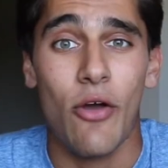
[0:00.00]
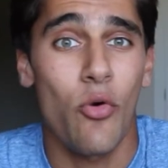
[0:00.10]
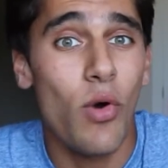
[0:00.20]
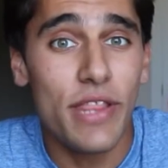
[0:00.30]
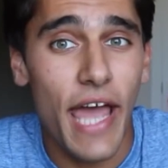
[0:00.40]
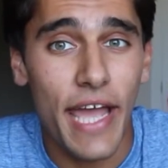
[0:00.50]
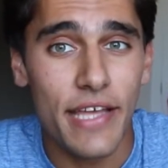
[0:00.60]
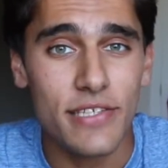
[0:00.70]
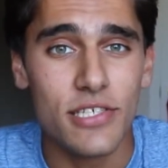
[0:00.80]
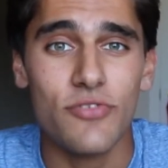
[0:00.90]
What the heck
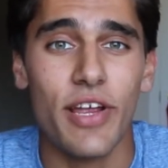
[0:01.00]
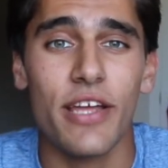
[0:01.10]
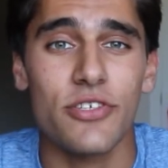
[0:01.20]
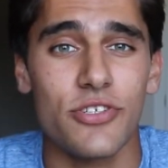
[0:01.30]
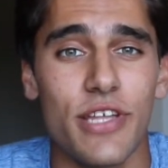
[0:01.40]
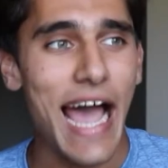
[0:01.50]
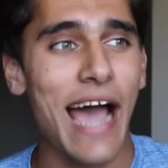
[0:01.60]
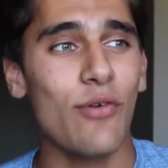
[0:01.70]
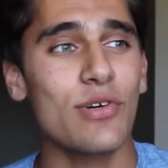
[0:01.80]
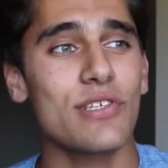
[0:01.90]
is Lisfranc injury?
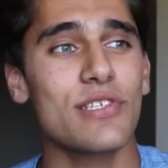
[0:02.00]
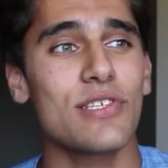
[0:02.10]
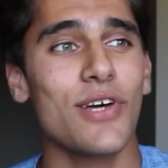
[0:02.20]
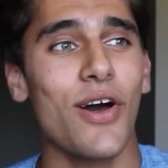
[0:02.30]
I was